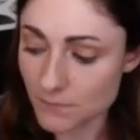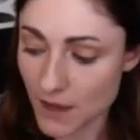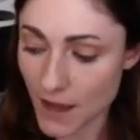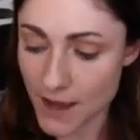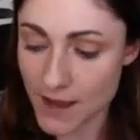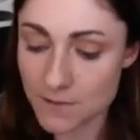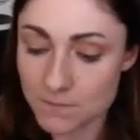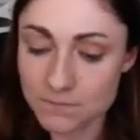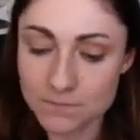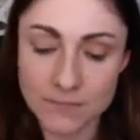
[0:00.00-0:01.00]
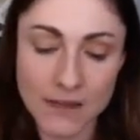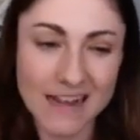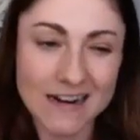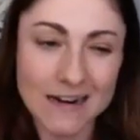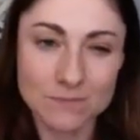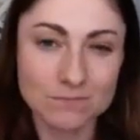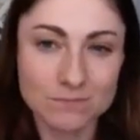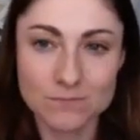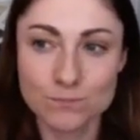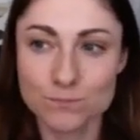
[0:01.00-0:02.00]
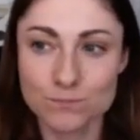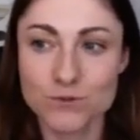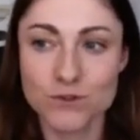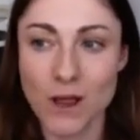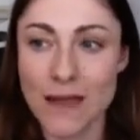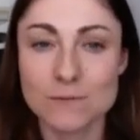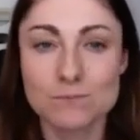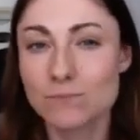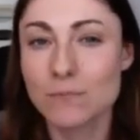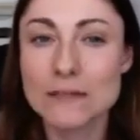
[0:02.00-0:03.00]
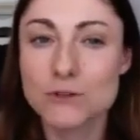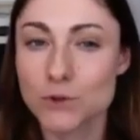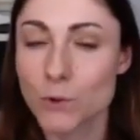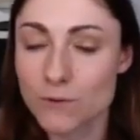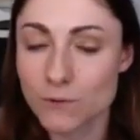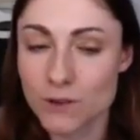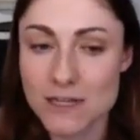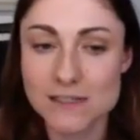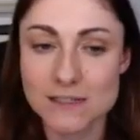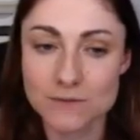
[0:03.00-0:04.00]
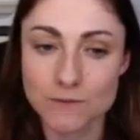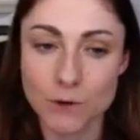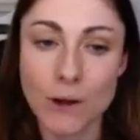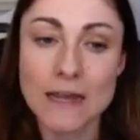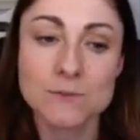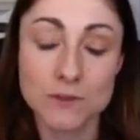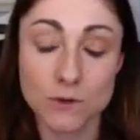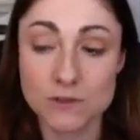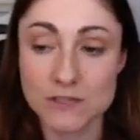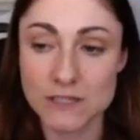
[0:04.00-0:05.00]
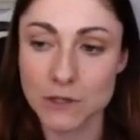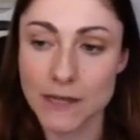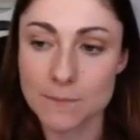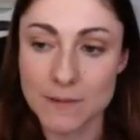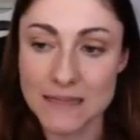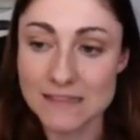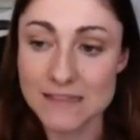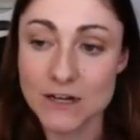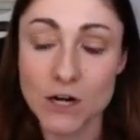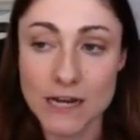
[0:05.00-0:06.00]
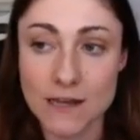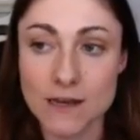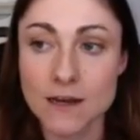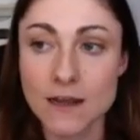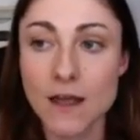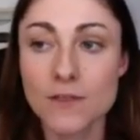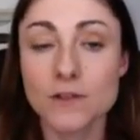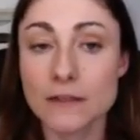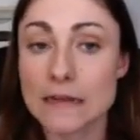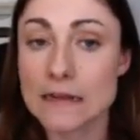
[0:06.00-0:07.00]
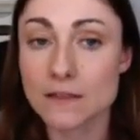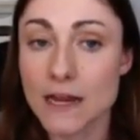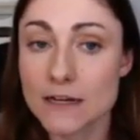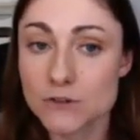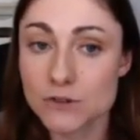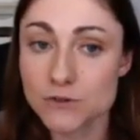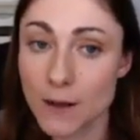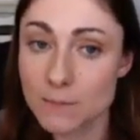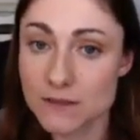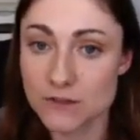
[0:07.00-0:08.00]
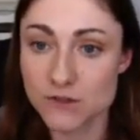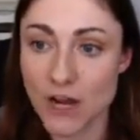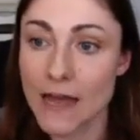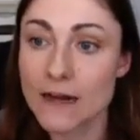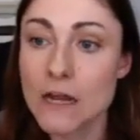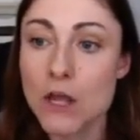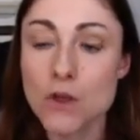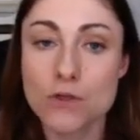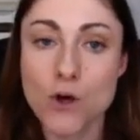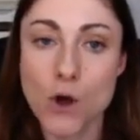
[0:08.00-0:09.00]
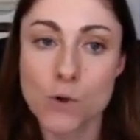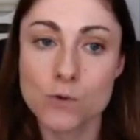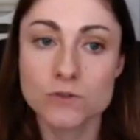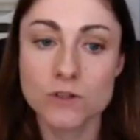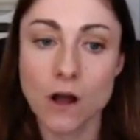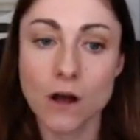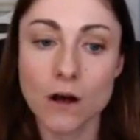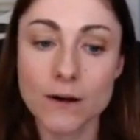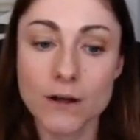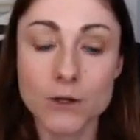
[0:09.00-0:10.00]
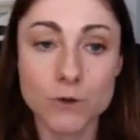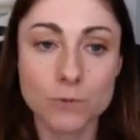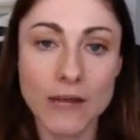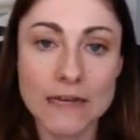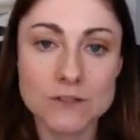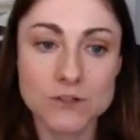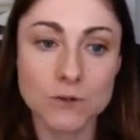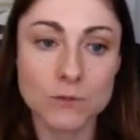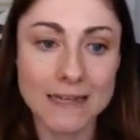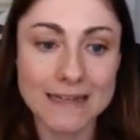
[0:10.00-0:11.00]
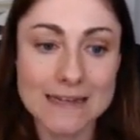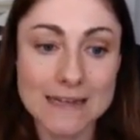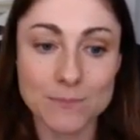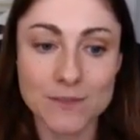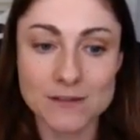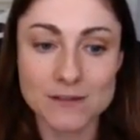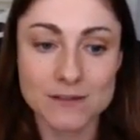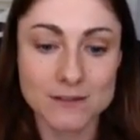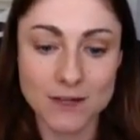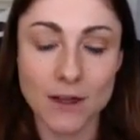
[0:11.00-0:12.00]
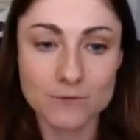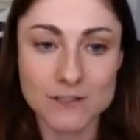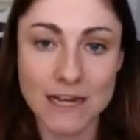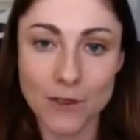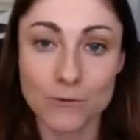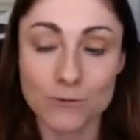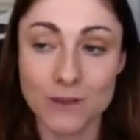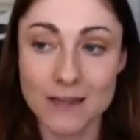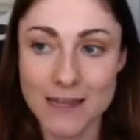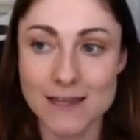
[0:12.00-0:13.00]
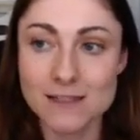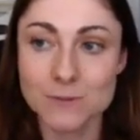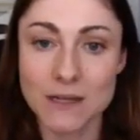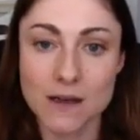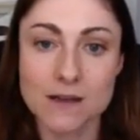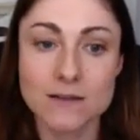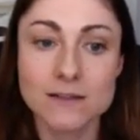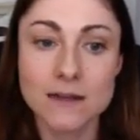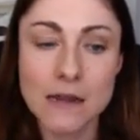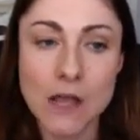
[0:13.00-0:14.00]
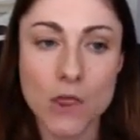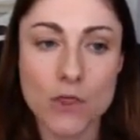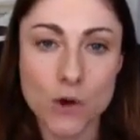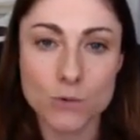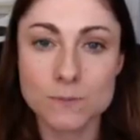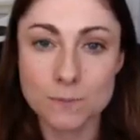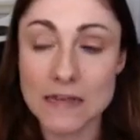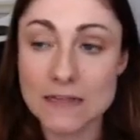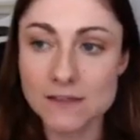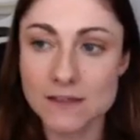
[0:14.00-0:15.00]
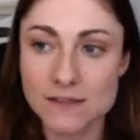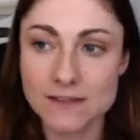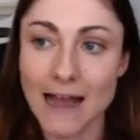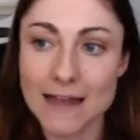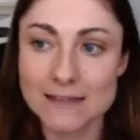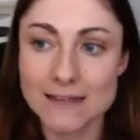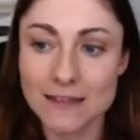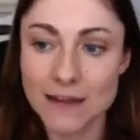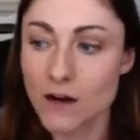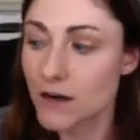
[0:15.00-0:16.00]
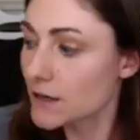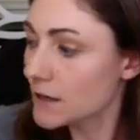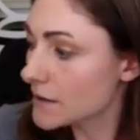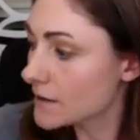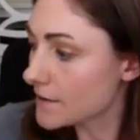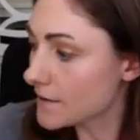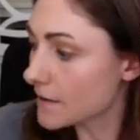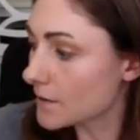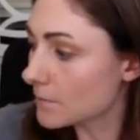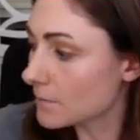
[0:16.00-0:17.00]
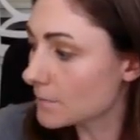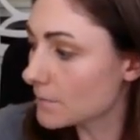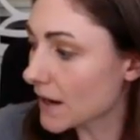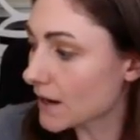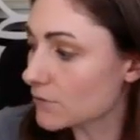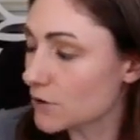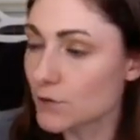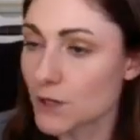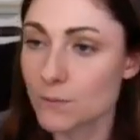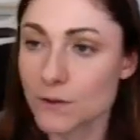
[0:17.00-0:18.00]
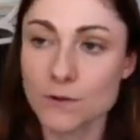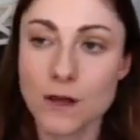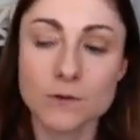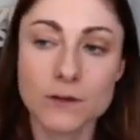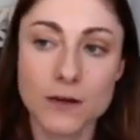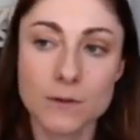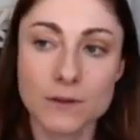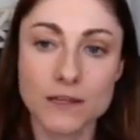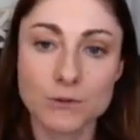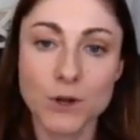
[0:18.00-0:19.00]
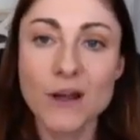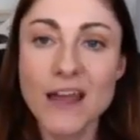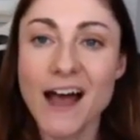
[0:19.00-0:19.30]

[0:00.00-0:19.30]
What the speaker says: And I like store it for the kids in different ways, but those Sterilite bins that are in the link that I just dropped in the chat, those are a good way to like keep this stuff together for the kids, because those bins, the size that they are, I have one over here, but I won't get up and leave you.